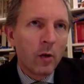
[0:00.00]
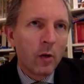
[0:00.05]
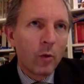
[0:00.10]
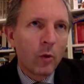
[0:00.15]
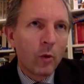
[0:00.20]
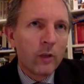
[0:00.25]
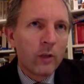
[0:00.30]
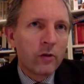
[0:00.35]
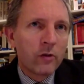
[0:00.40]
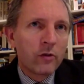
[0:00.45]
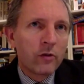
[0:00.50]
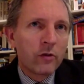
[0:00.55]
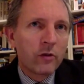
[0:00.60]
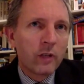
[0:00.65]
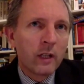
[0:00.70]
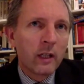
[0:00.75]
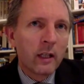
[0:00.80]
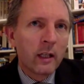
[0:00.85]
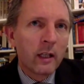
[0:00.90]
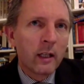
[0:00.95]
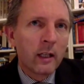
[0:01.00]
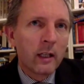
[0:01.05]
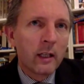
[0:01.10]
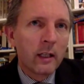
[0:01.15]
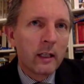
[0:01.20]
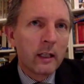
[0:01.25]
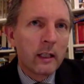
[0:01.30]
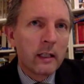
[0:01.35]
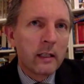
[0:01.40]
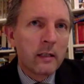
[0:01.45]
which
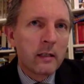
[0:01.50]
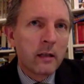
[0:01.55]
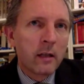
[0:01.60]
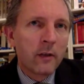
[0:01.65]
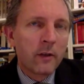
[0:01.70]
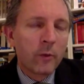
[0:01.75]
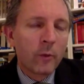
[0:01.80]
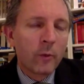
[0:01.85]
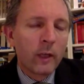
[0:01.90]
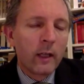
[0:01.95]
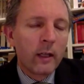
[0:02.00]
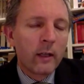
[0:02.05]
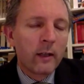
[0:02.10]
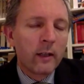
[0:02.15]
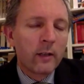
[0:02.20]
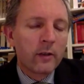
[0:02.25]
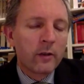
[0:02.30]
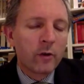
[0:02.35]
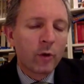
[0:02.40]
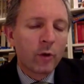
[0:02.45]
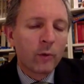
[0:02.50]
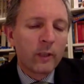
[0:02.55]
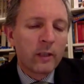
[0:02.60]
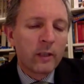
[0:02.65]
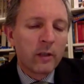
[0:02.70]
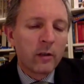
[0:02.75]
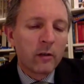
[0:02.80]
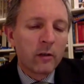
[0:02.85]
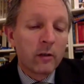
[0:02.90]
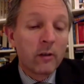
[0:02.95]
is not the way things are normally done.